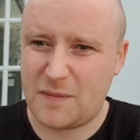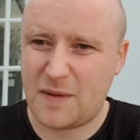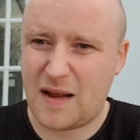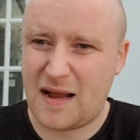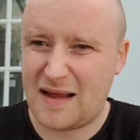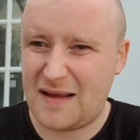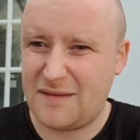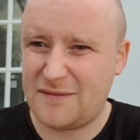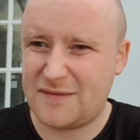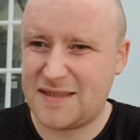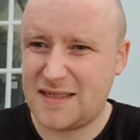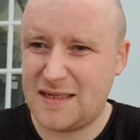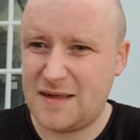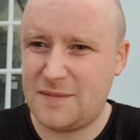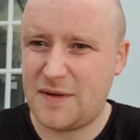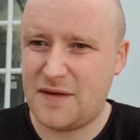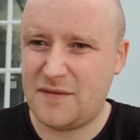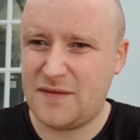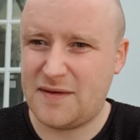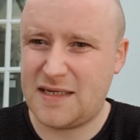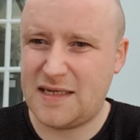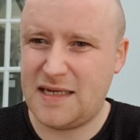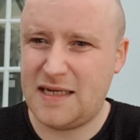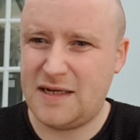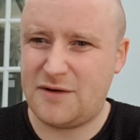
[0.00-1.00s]
haven't seen a bit
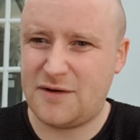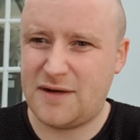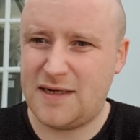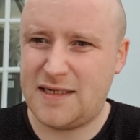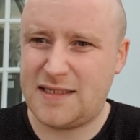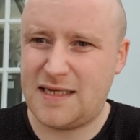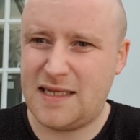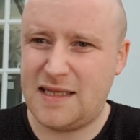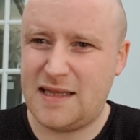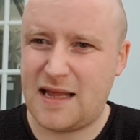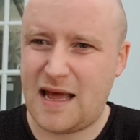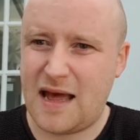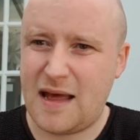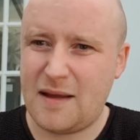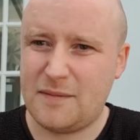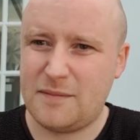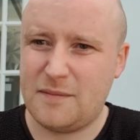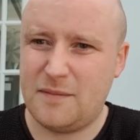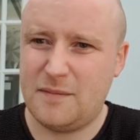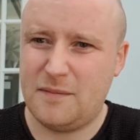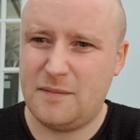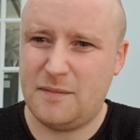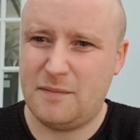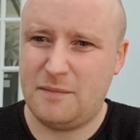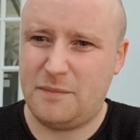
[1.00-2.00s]
of a decrease in that,
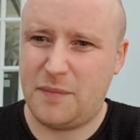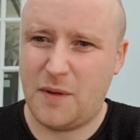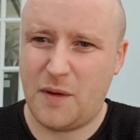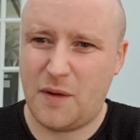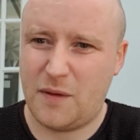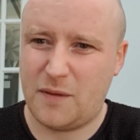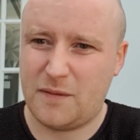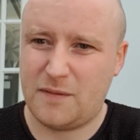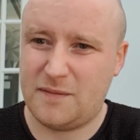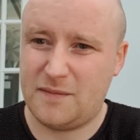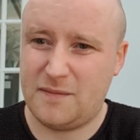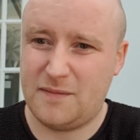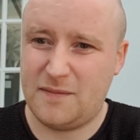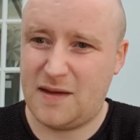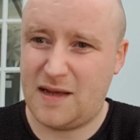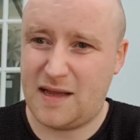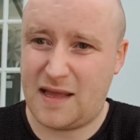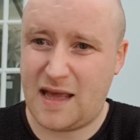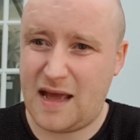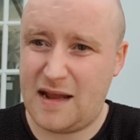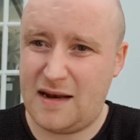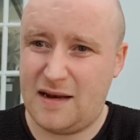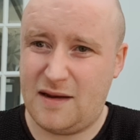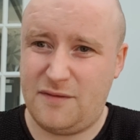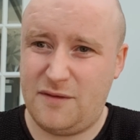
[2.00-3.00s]
but
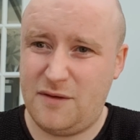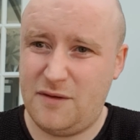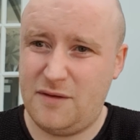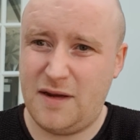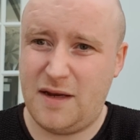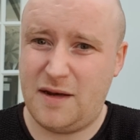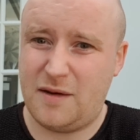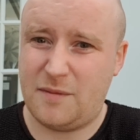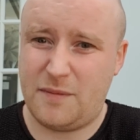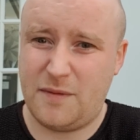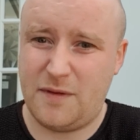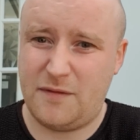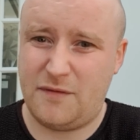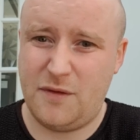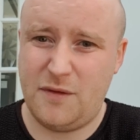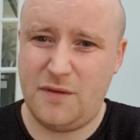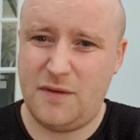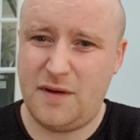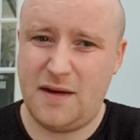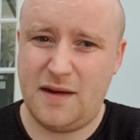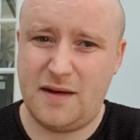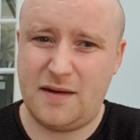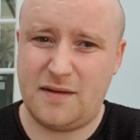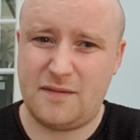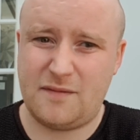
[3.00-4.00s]
again, if you need
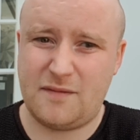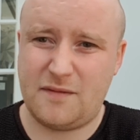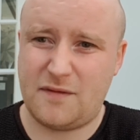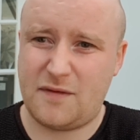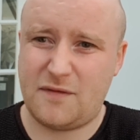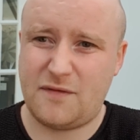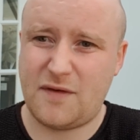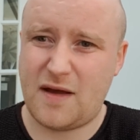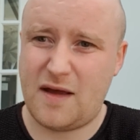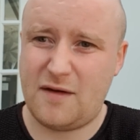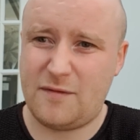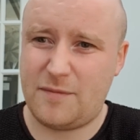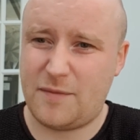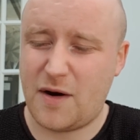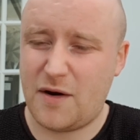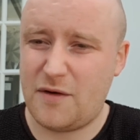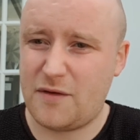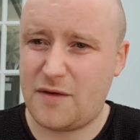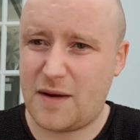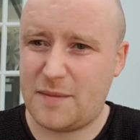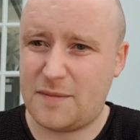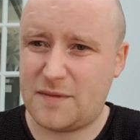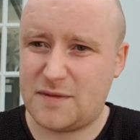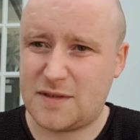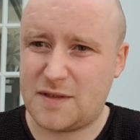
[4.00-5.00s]
5
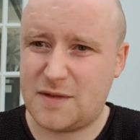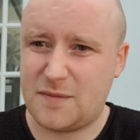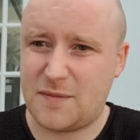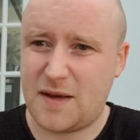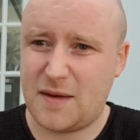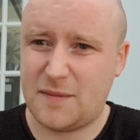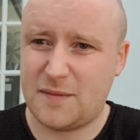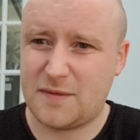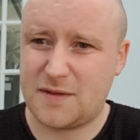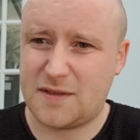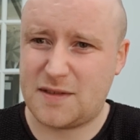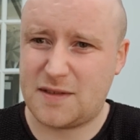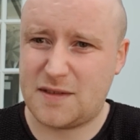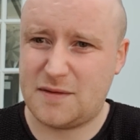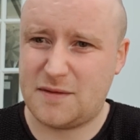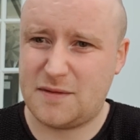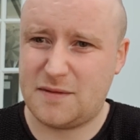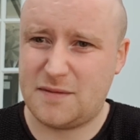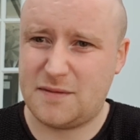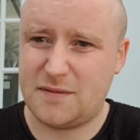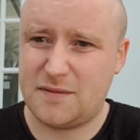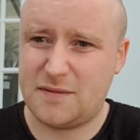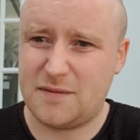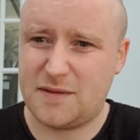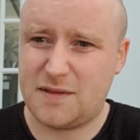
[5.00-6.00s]
programmers to be able to
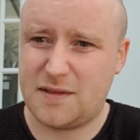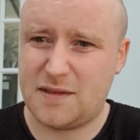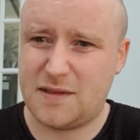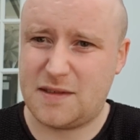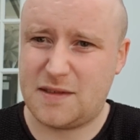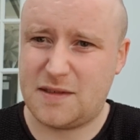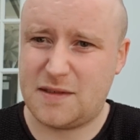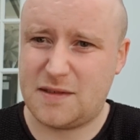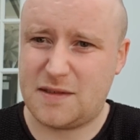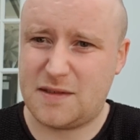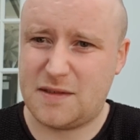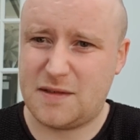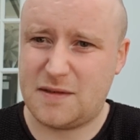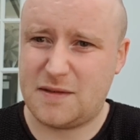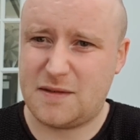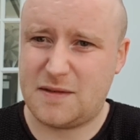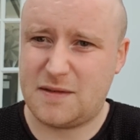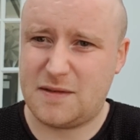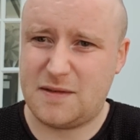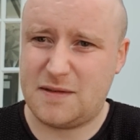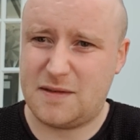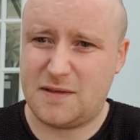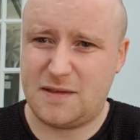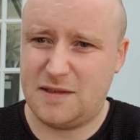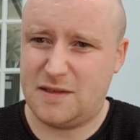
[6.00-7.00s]

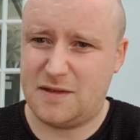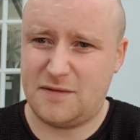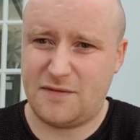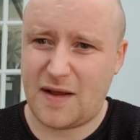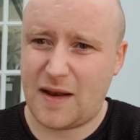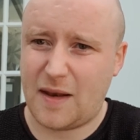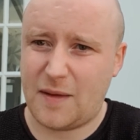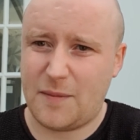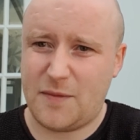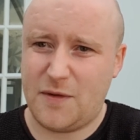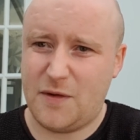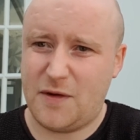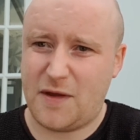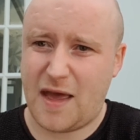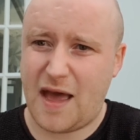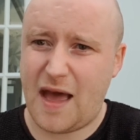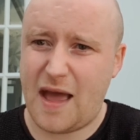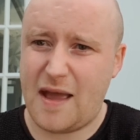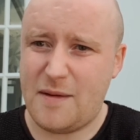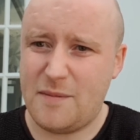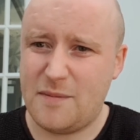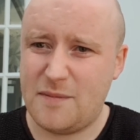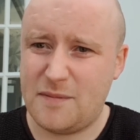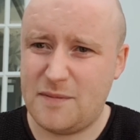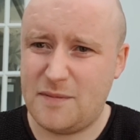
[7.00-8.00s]
develop your
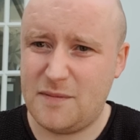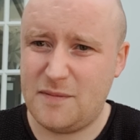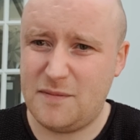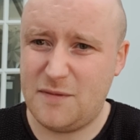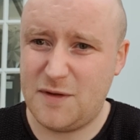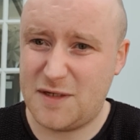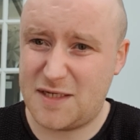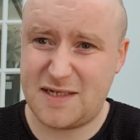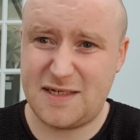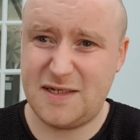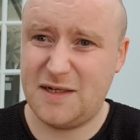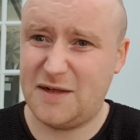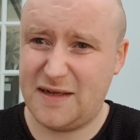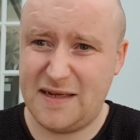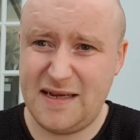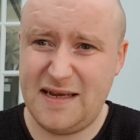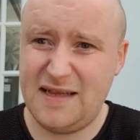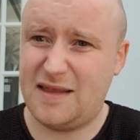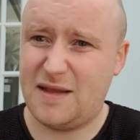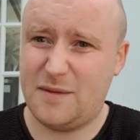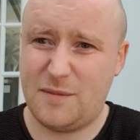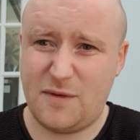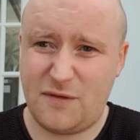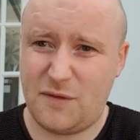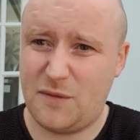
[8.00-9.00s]
game, you still need
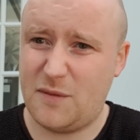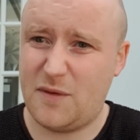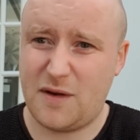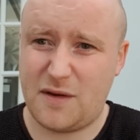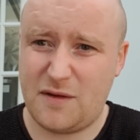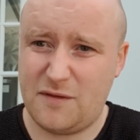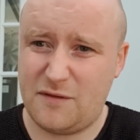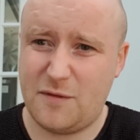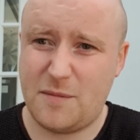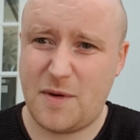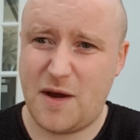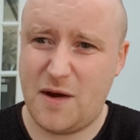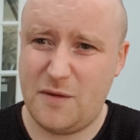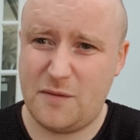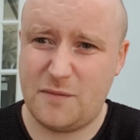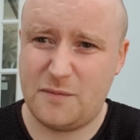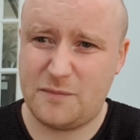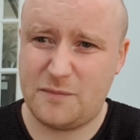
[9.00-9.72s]
them if you're working from home.